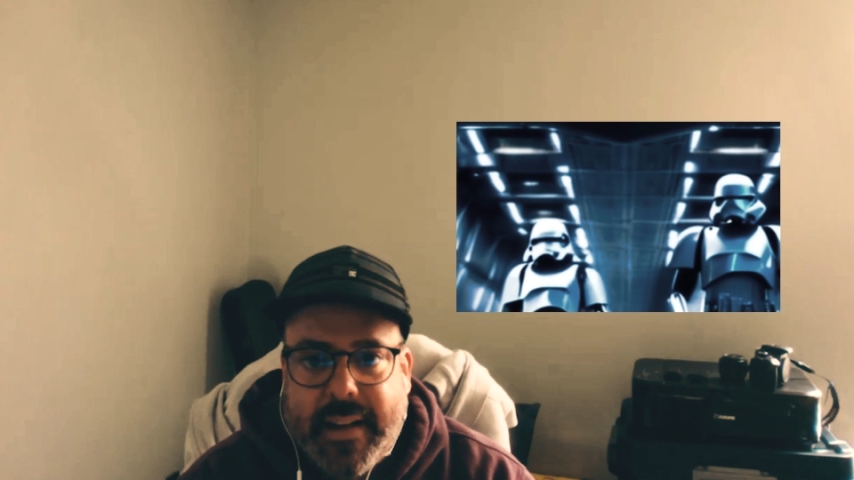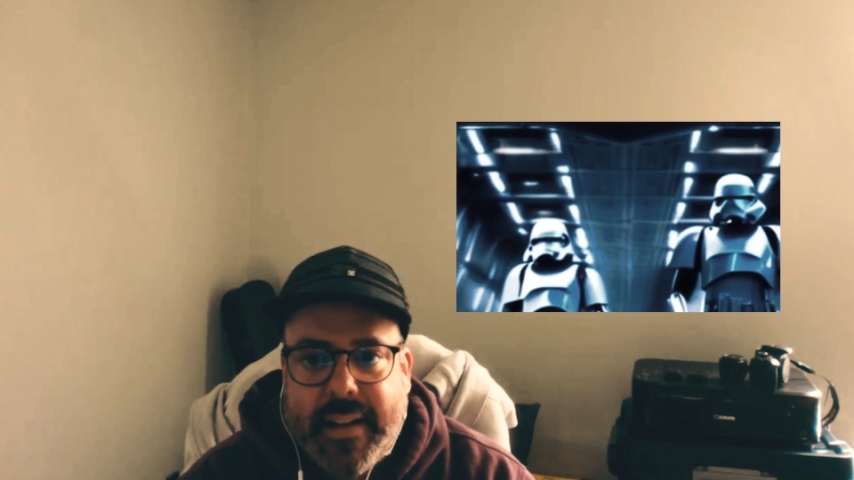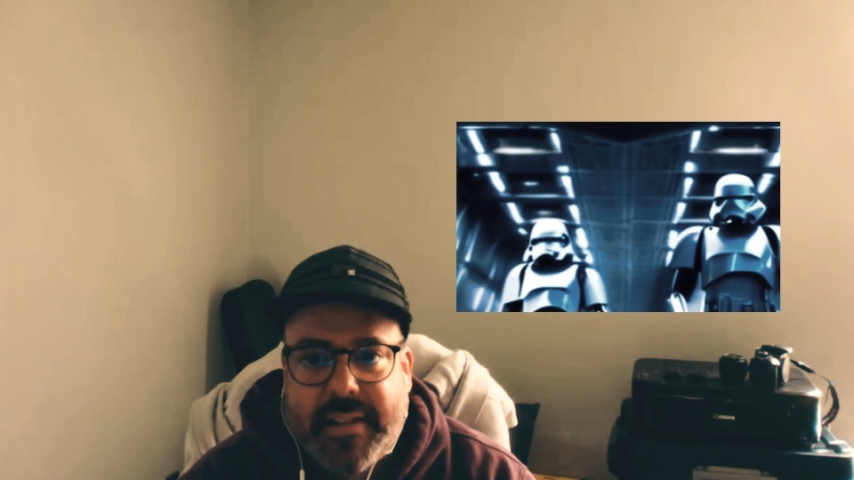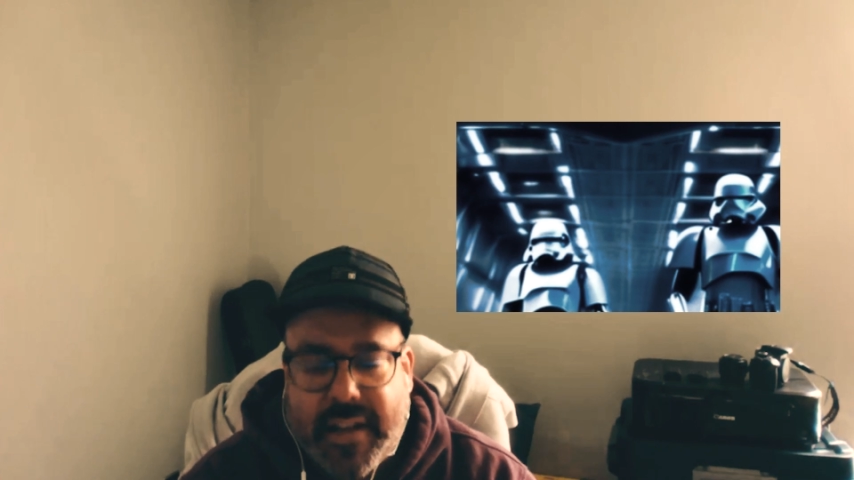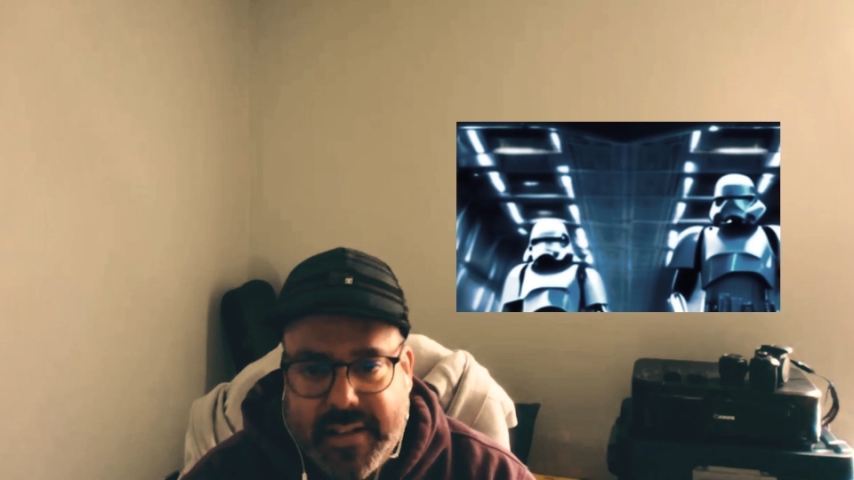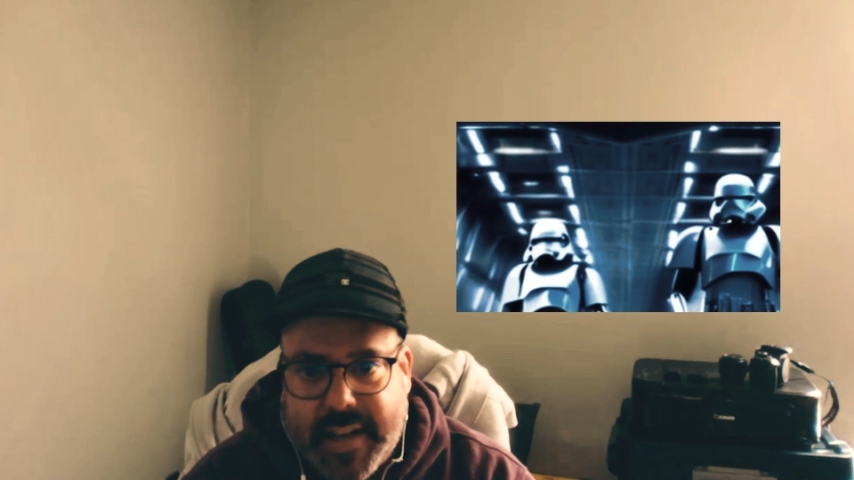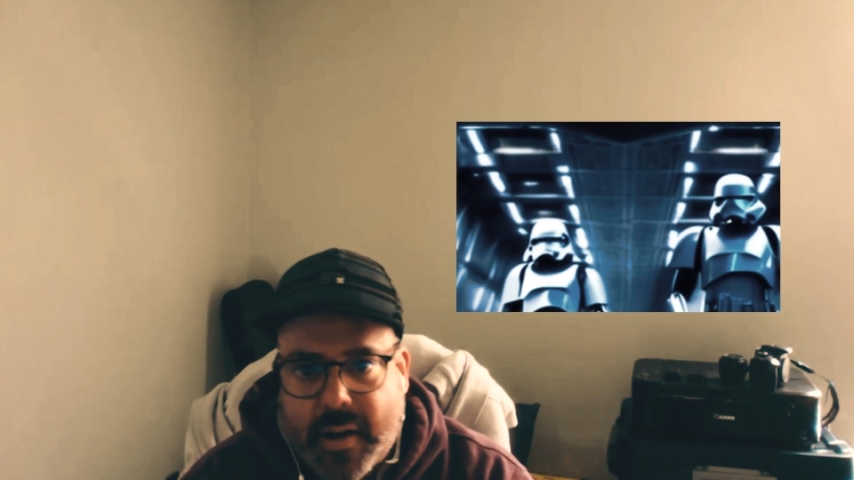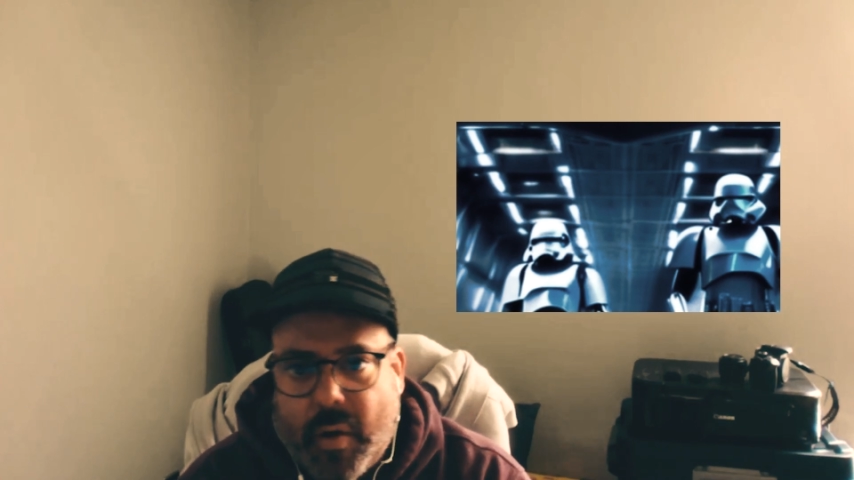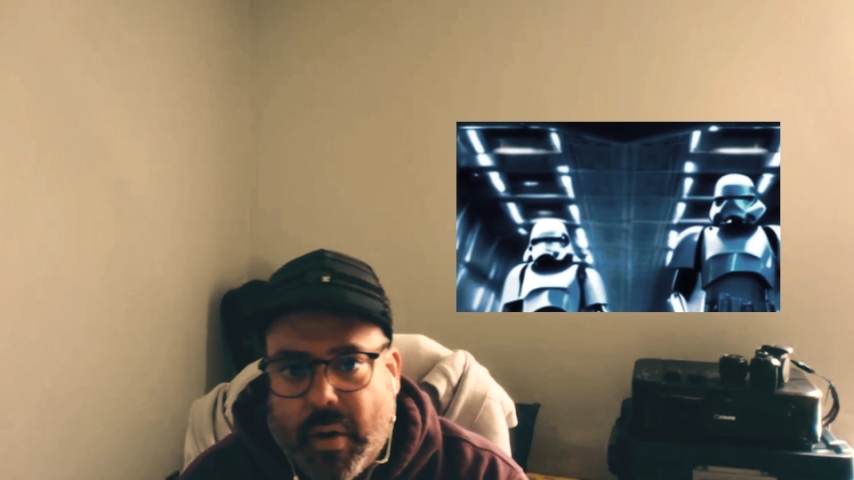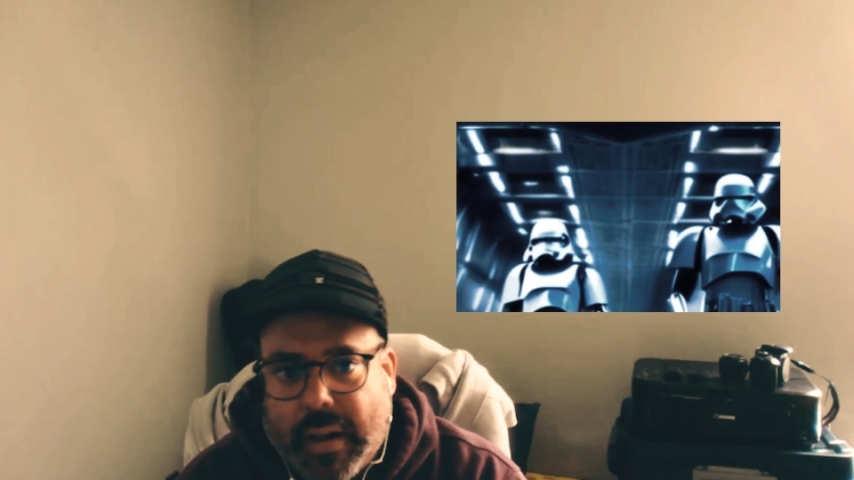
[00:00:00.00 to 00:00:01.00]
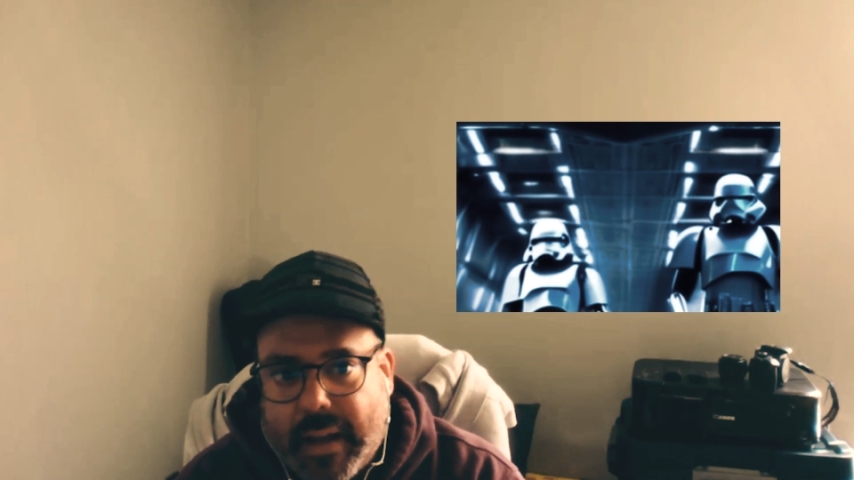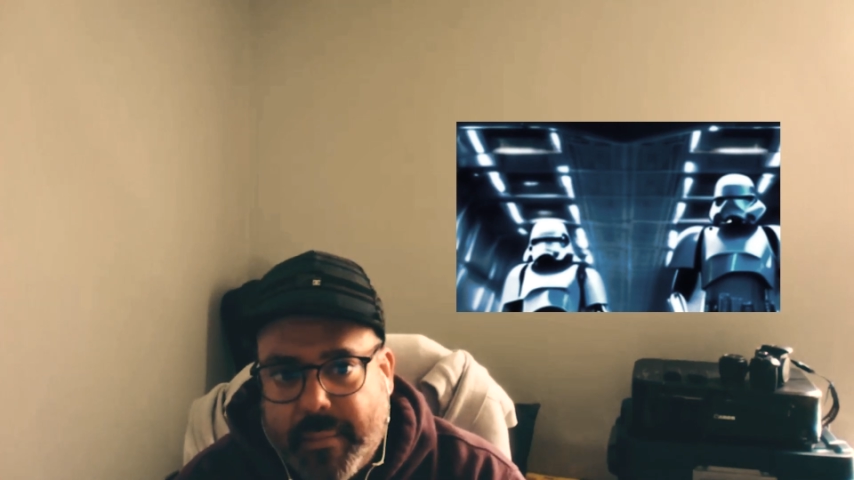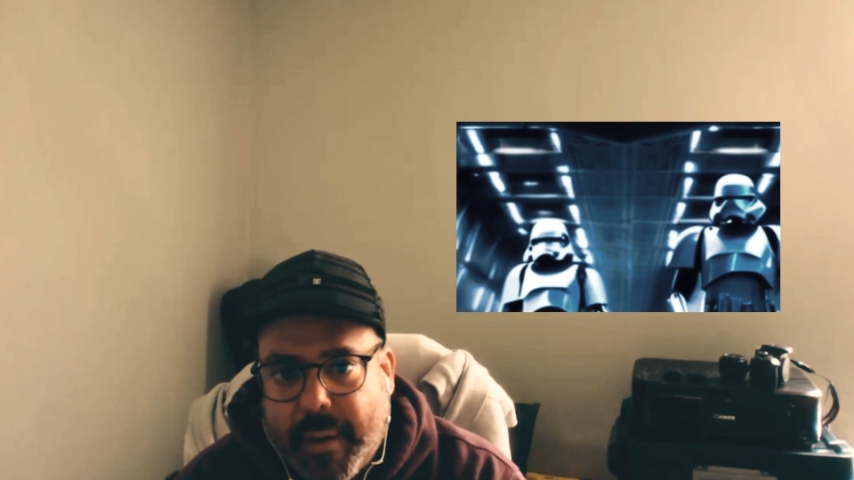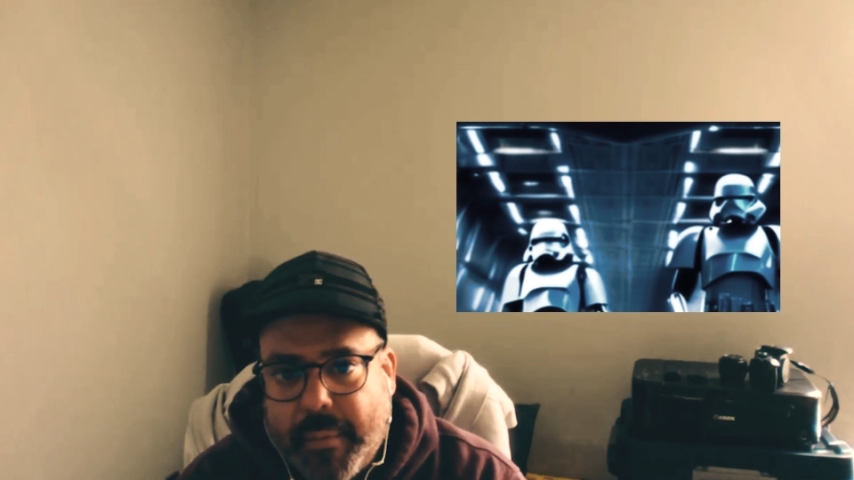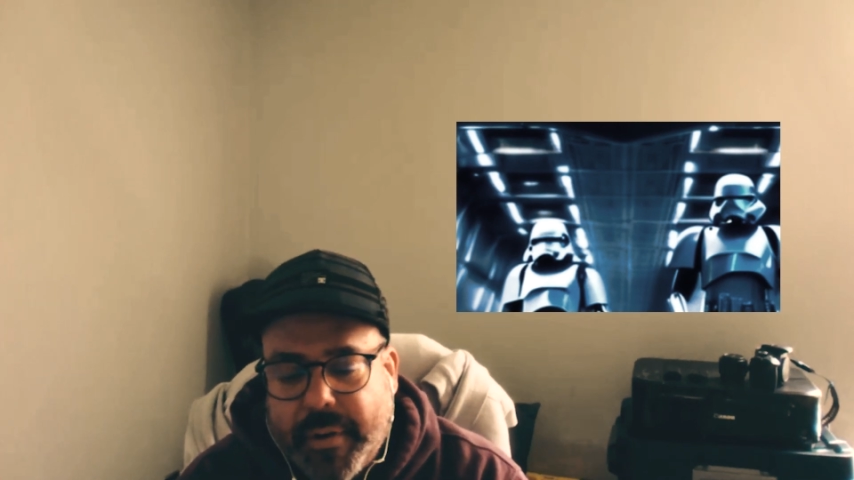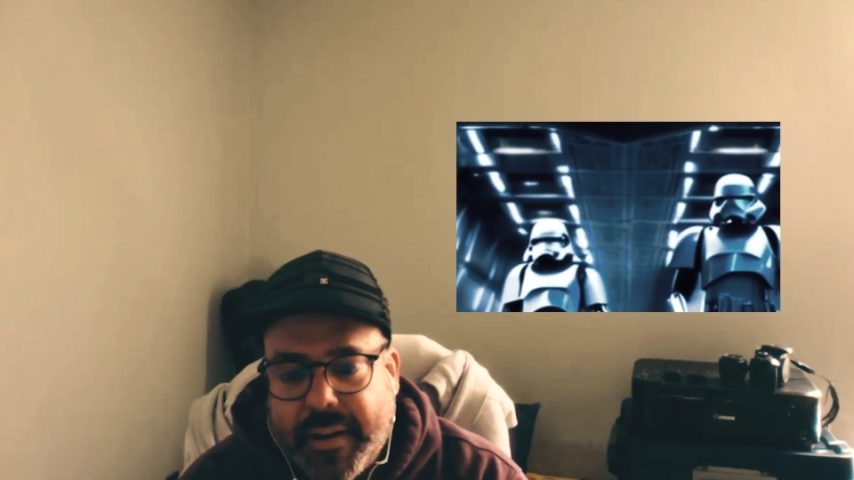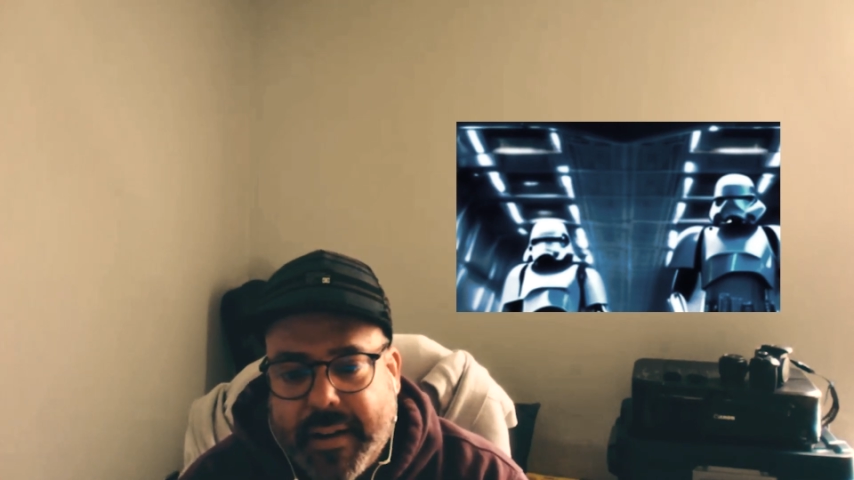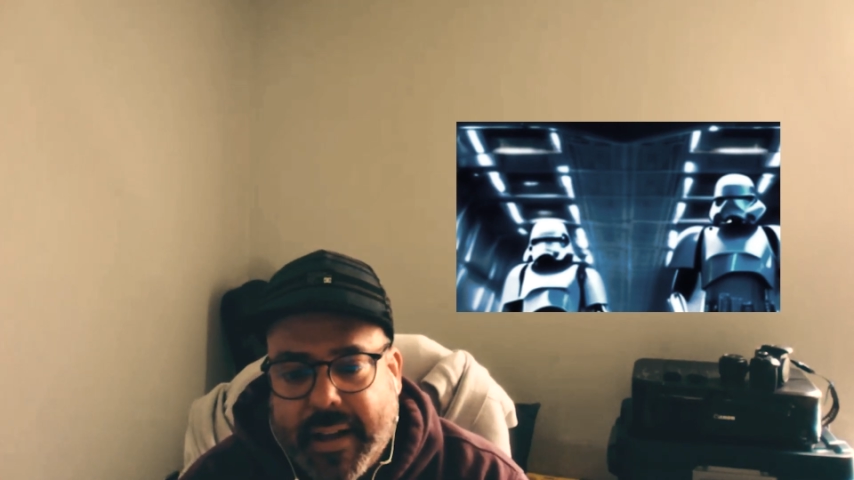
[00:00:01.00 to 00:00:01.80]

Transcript: it's going to take a whole lot of memory.